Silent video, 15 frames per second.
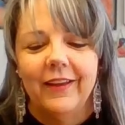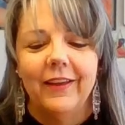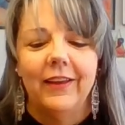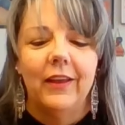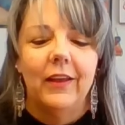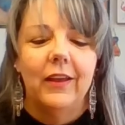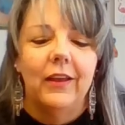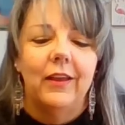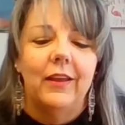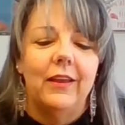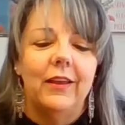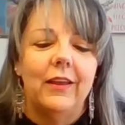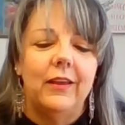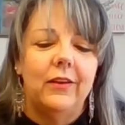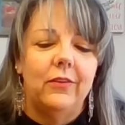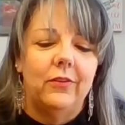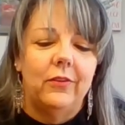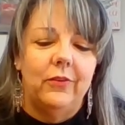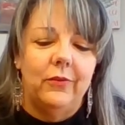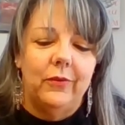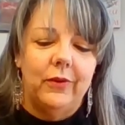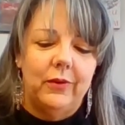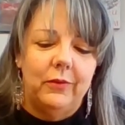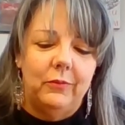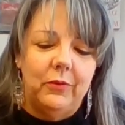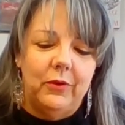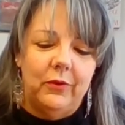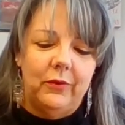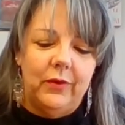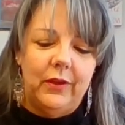I don't know what I'm
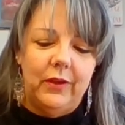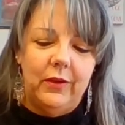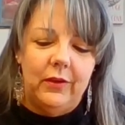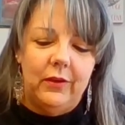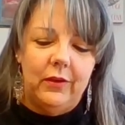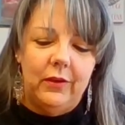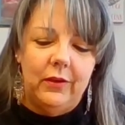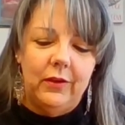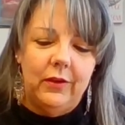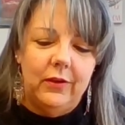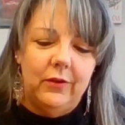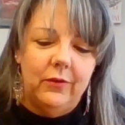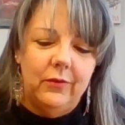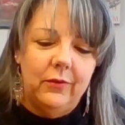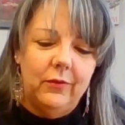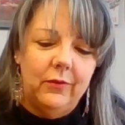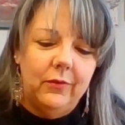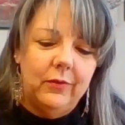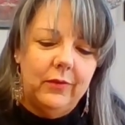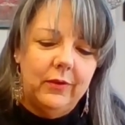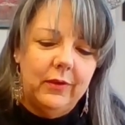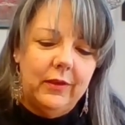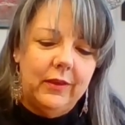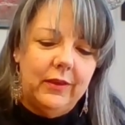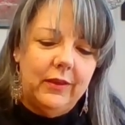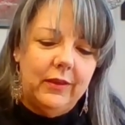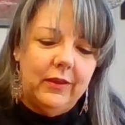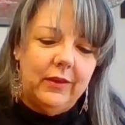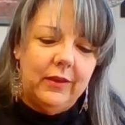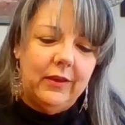doing. You know,
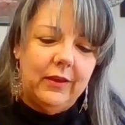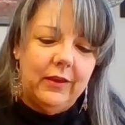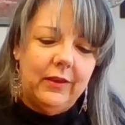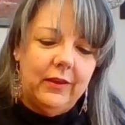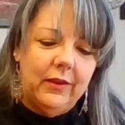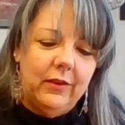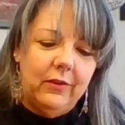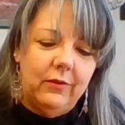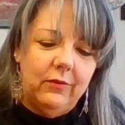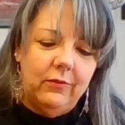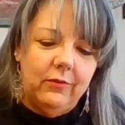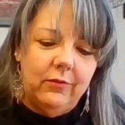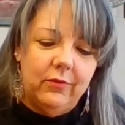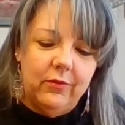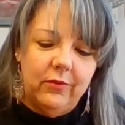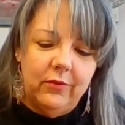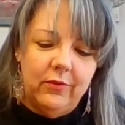I I have